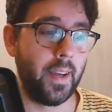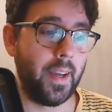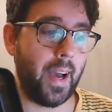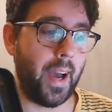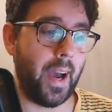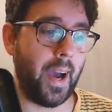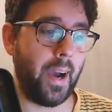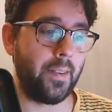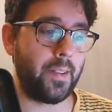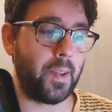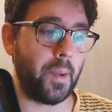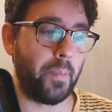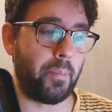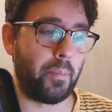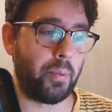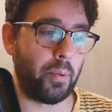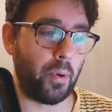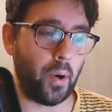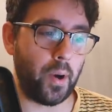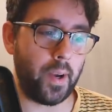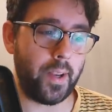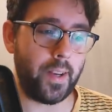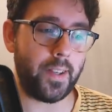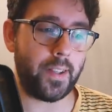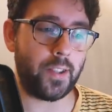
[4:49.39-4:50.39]
Uh, De
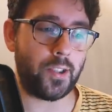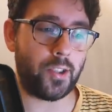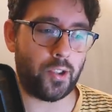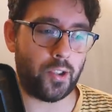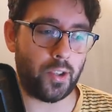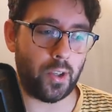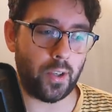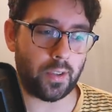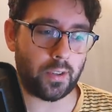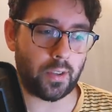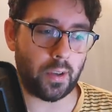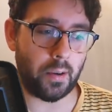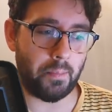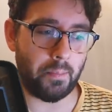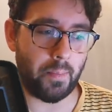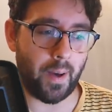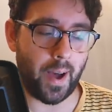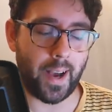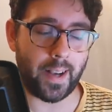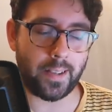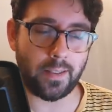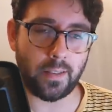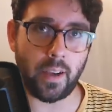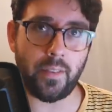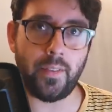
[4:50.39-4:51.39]
Bruyne has just come
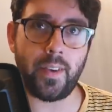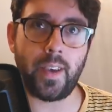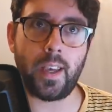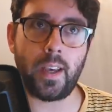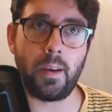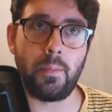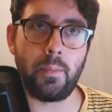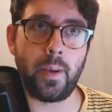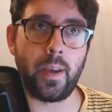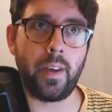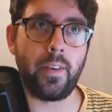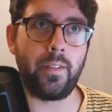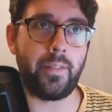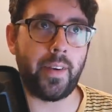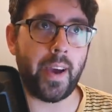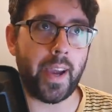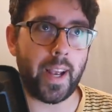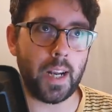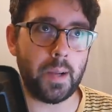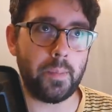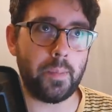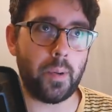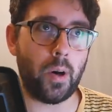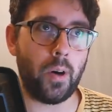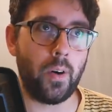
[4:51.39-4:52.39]
back, so I think he'll be
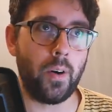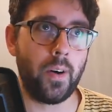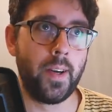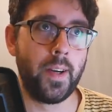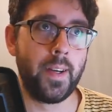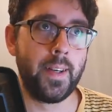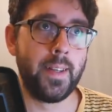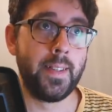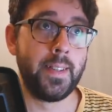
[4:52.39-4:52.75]
available.